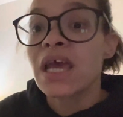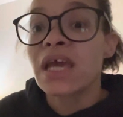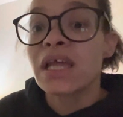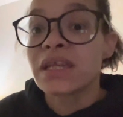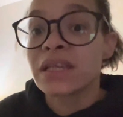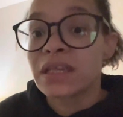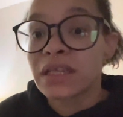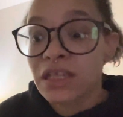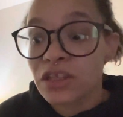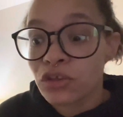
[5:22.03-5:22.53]

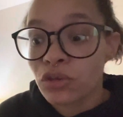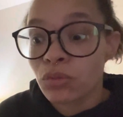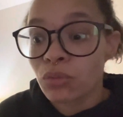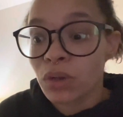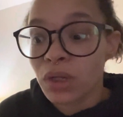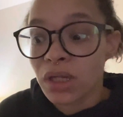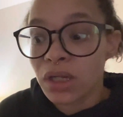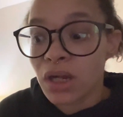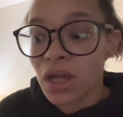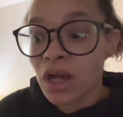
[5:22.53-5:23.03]
neither
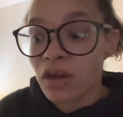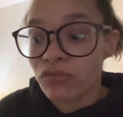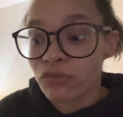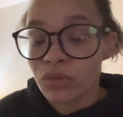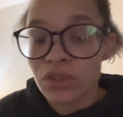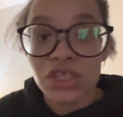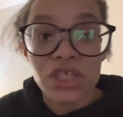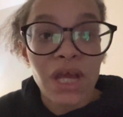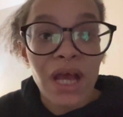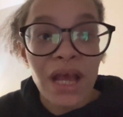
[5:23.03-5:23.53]
one of
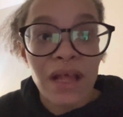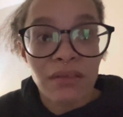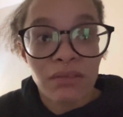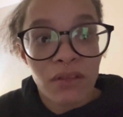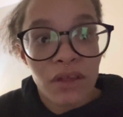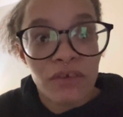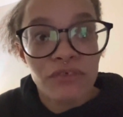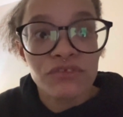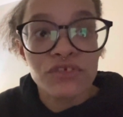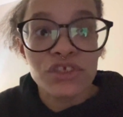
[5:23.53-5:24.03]
which I
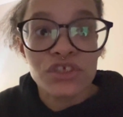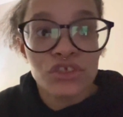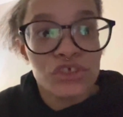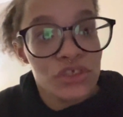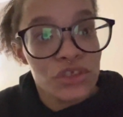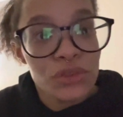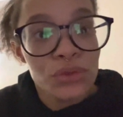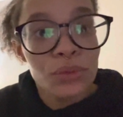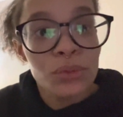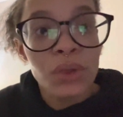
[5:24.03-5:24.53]
love to
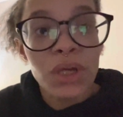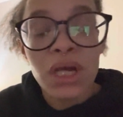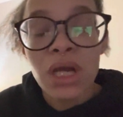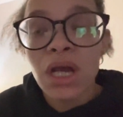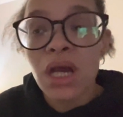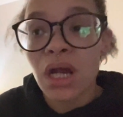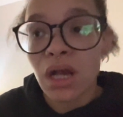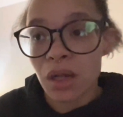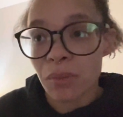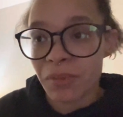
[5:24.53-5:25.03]
do.
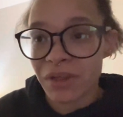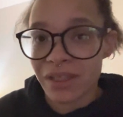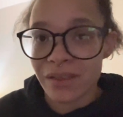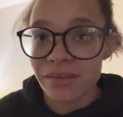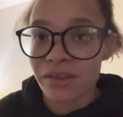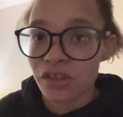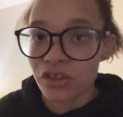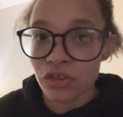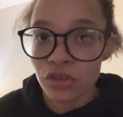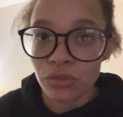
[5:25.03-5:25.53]
I guess
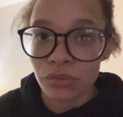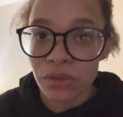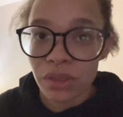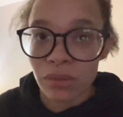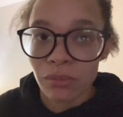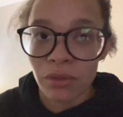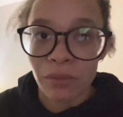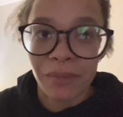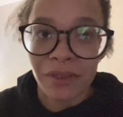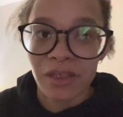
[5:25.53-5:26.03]
I could read them
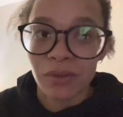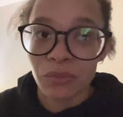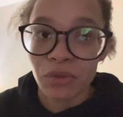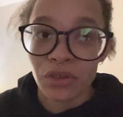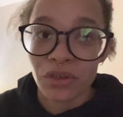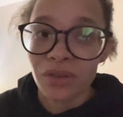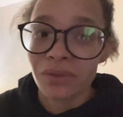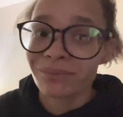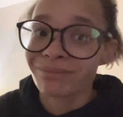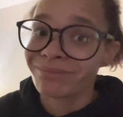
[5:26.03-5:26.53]
on my
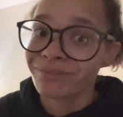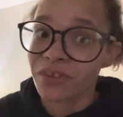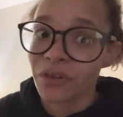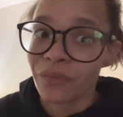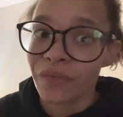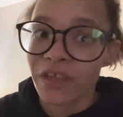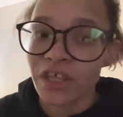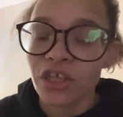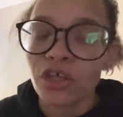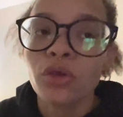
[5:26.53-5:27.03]
computer, no
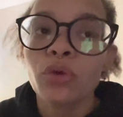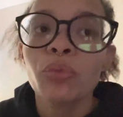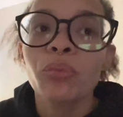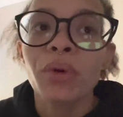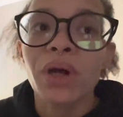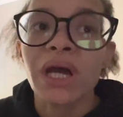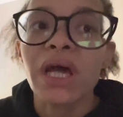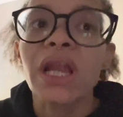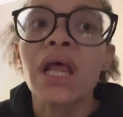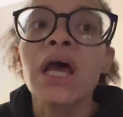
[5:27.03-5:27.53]
thank you,
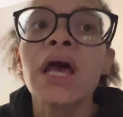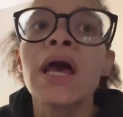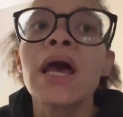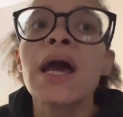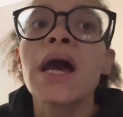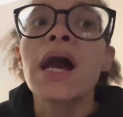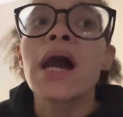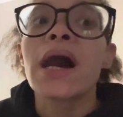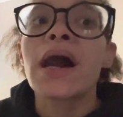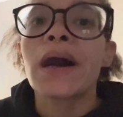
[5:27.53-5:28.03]
but
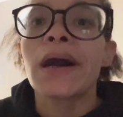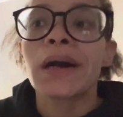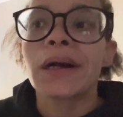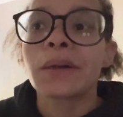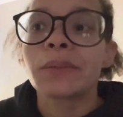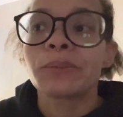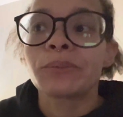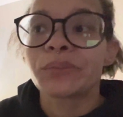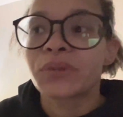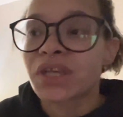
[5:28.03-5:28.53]

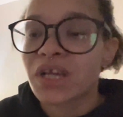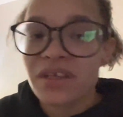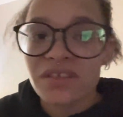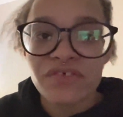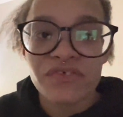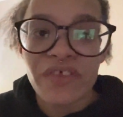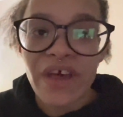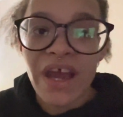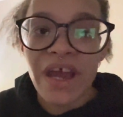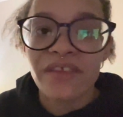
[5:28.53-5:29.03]
because
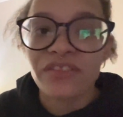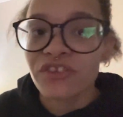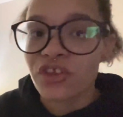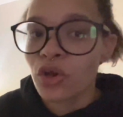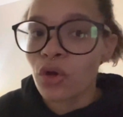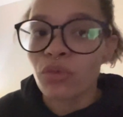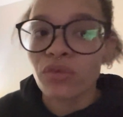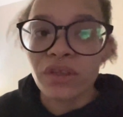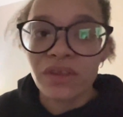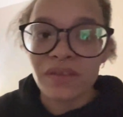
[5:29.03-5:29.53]
of that, the
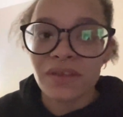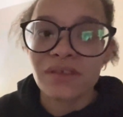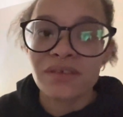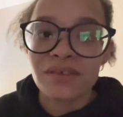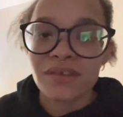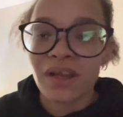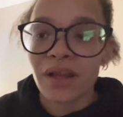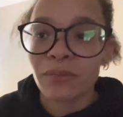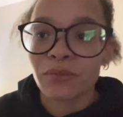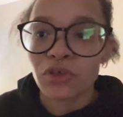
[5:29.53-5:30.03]
only things
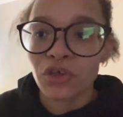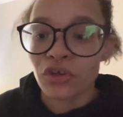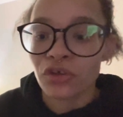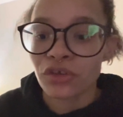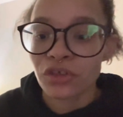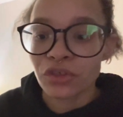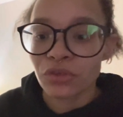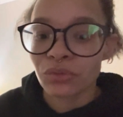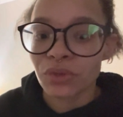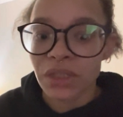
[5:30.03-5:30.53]
that I'm
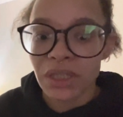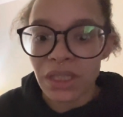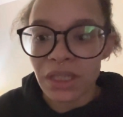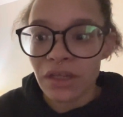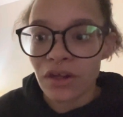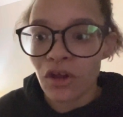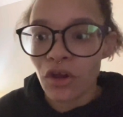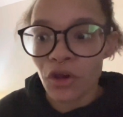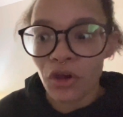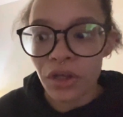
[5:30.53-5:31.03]
currently reading
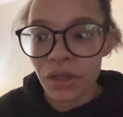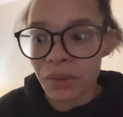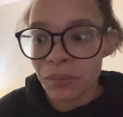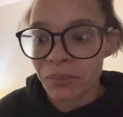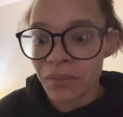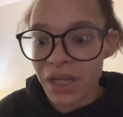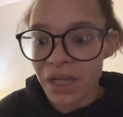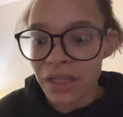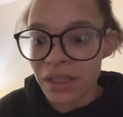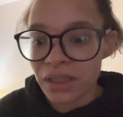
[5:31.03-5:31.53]
on
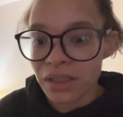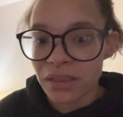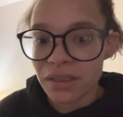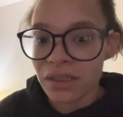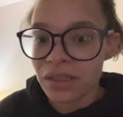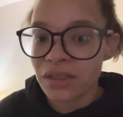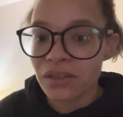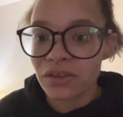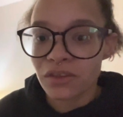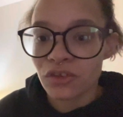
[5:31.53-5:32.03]
my
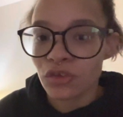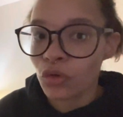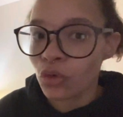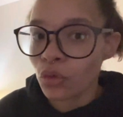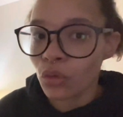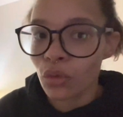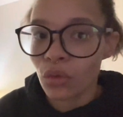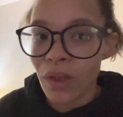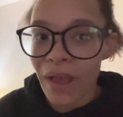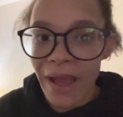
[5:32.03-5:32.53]

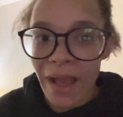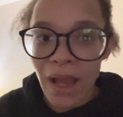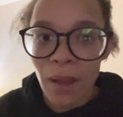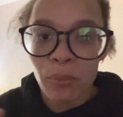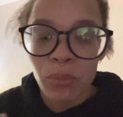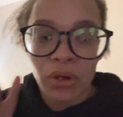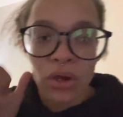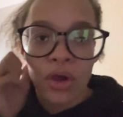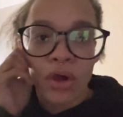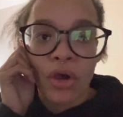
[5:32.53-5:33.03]
Kindle
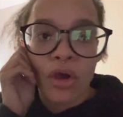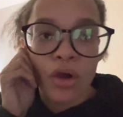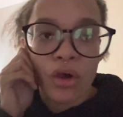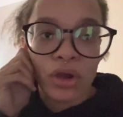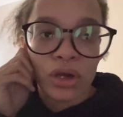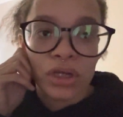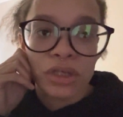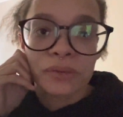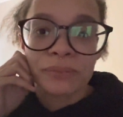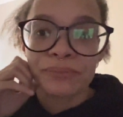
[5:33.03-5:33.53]
app
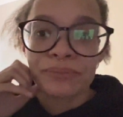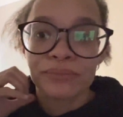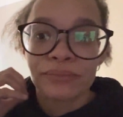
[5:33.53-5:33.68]
are